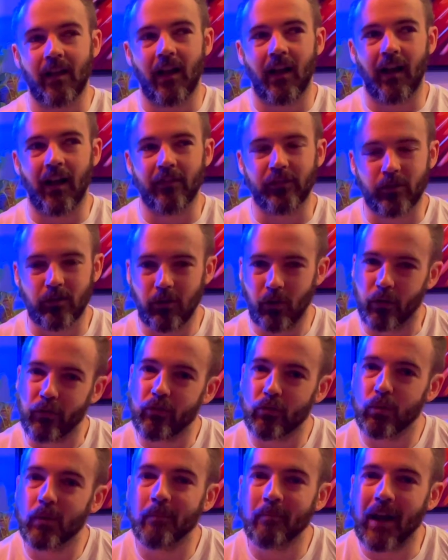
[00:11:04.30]
as close
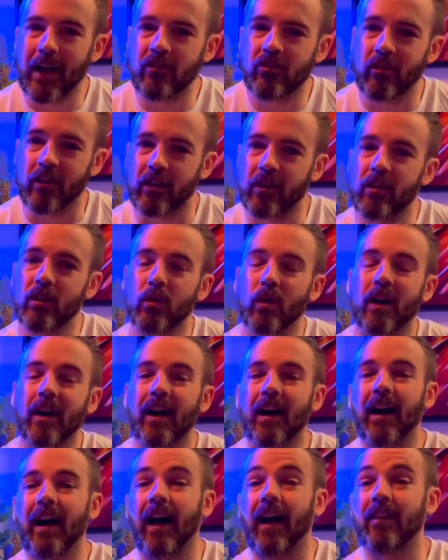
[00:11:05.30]
to a magic
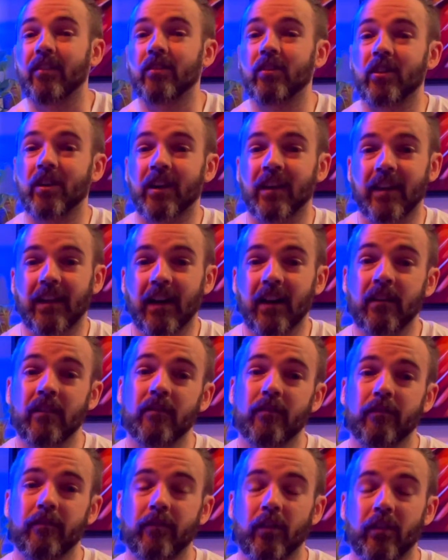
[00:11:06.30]
cure as you can
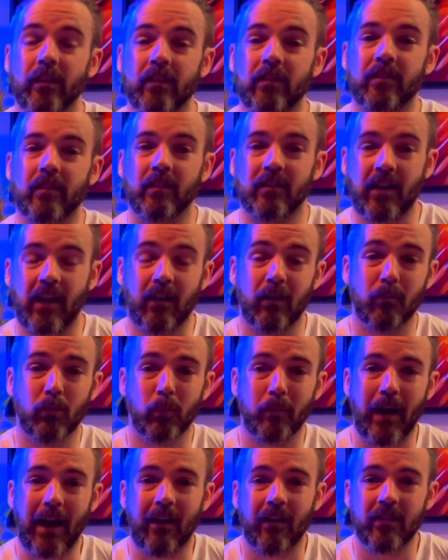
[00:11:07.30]
get for this terrible
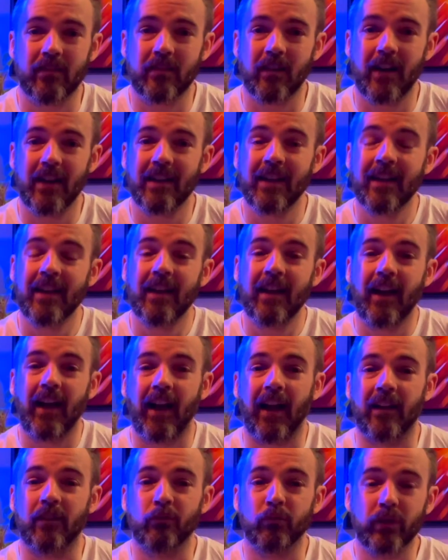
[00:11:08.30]
parasite,
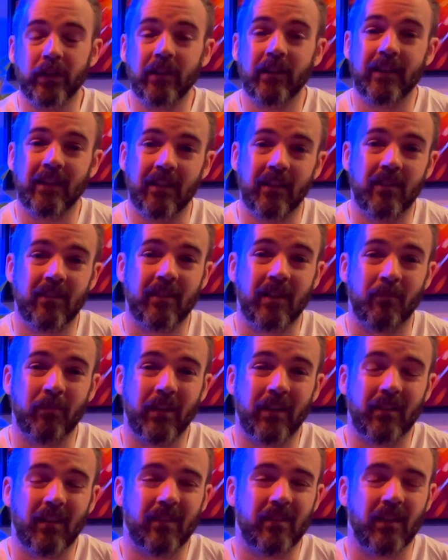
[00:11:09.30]
and really is
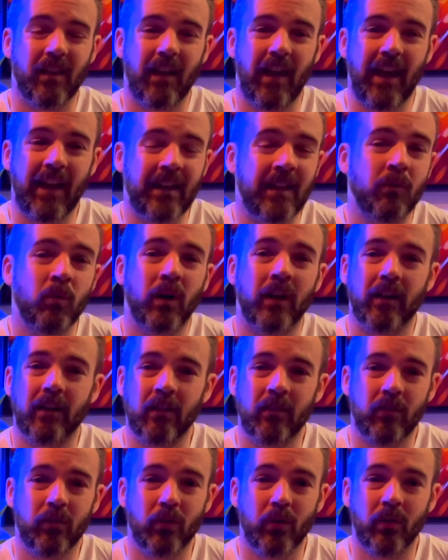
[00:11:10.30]
something that anyone
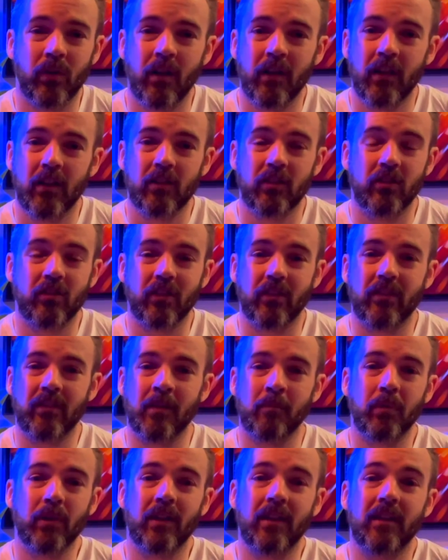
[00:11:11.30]
can do. You just
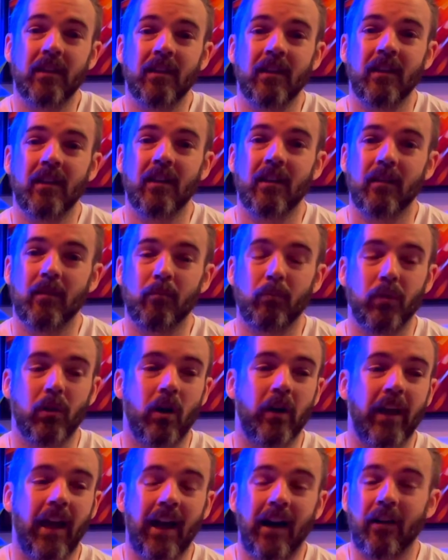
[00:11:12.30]
simply
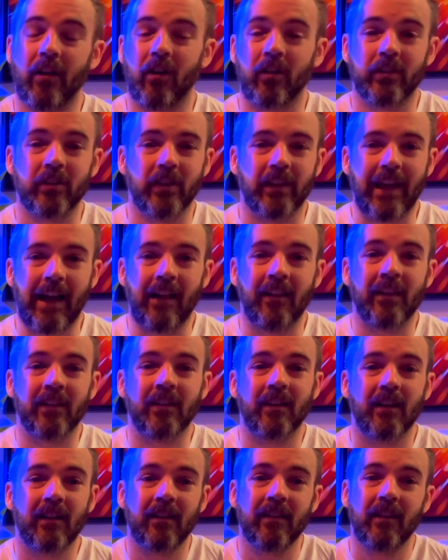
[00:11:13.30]
plot out on your
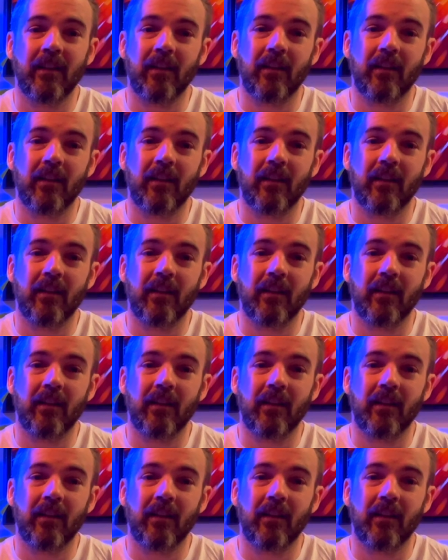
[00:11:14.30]
calendar